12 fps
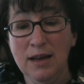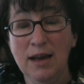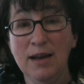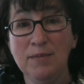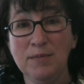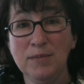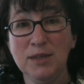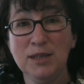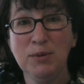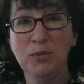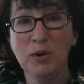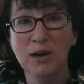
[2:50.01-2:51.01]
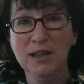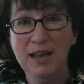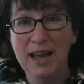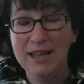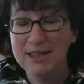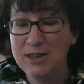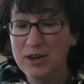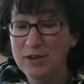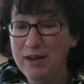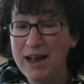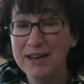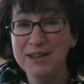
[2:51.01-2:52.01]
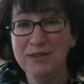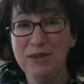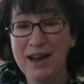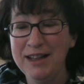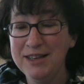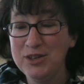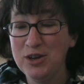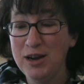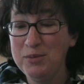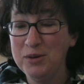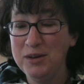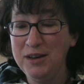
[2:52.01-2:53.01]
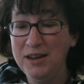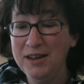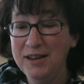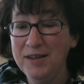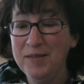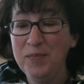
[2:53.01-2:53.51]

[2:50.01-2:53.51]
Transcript: I'm just a bit worried, the cat's going round and round the tripod here.